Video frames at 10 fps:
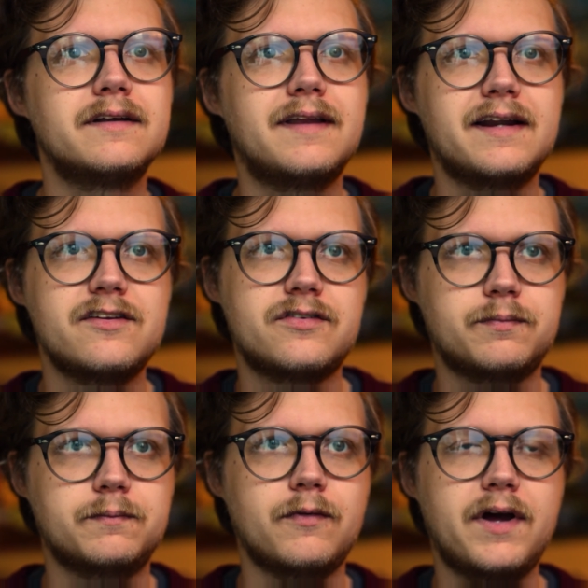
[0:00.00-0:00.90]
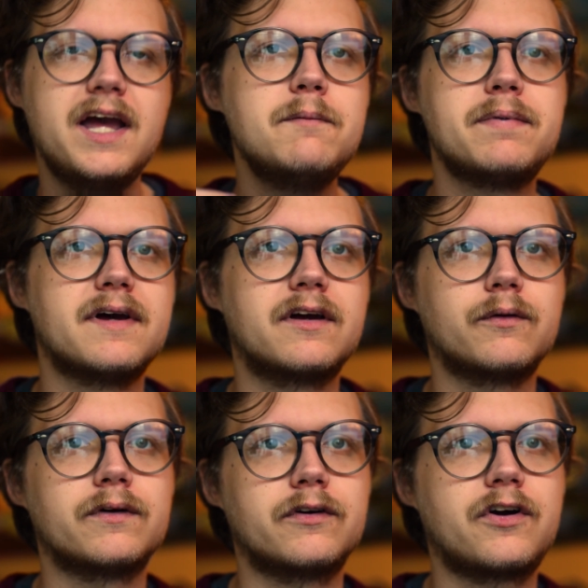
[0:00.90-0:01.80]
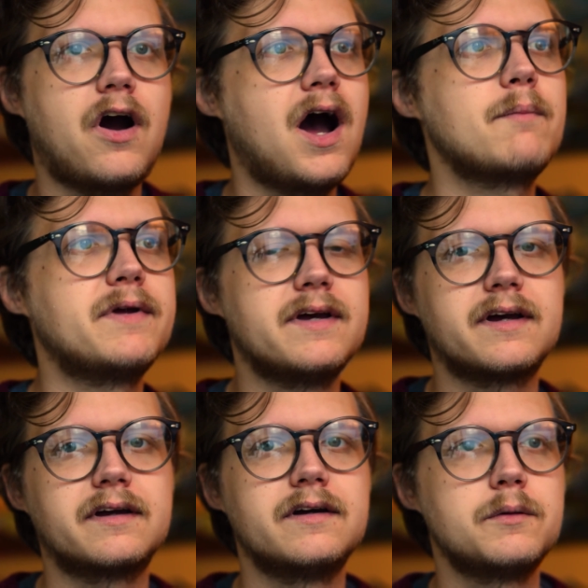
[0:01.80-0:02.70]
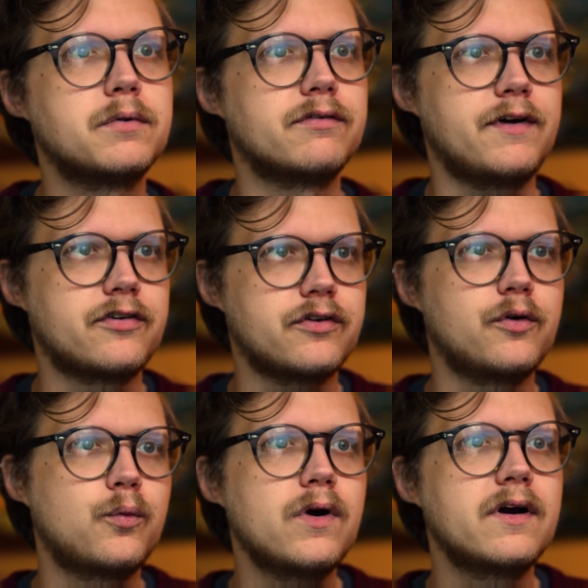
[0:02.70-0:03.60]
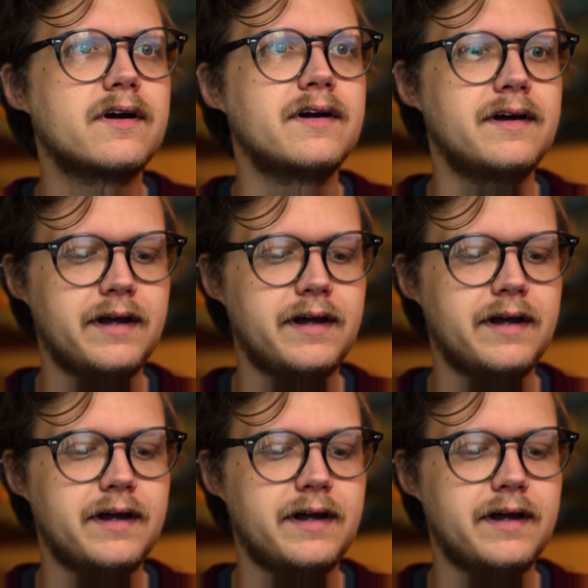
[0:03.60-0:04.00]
that is aping or copying professional work